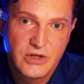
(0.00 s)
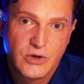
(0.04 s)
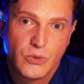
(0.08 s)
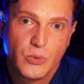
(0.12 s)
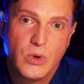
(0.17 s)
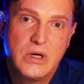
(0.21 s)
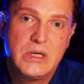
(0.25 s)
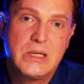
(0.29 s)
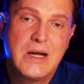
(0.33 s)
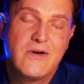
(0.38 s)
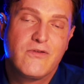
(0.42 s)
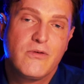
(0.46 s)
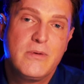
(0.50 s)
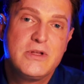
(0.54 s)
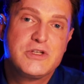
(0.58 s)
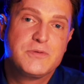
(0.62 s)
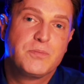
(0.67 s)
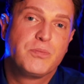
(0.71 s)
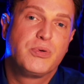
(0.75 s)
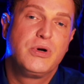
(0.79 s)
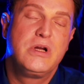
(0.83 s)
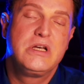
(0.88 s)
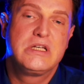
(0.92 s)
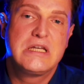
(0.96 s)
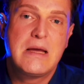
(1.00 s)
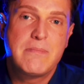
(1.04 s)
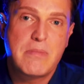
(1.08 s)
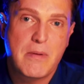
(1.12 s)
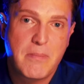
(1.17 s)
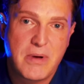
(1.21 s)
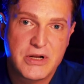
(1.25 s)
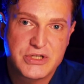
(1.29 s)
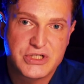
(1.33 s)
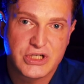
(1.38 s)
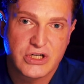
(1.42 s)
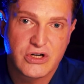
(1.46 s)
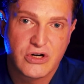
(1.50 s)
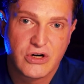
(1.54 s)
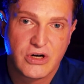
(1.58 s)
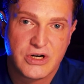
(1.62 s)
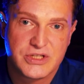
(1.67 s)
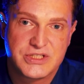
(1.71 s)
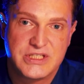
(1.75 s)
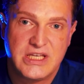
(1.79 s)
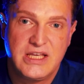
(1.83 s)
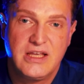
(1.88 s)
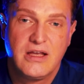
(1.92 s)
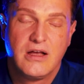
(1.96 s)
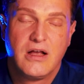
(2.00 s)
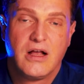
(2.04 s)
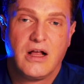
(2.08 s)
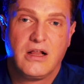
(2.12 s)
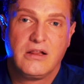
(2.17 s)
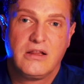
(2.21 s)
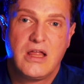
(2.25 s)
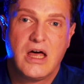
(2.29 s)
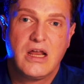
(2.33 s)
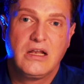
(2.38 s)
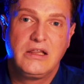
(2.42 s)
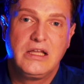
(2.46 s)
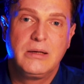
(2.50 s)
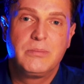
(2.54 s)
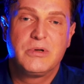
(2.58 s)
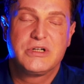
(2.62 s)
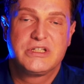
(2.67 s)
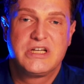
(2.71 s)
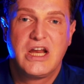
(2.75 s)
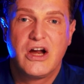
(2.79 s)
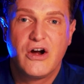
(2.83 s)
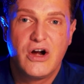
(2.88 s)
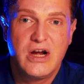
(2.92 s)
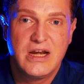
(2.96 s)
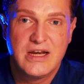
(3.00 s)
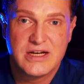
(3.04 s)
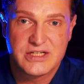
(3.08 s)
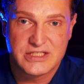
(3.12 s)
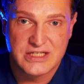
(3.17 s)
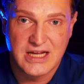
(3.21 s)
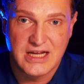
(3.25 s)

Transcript: when governments print up a bunch of currency, a lot of libertarianish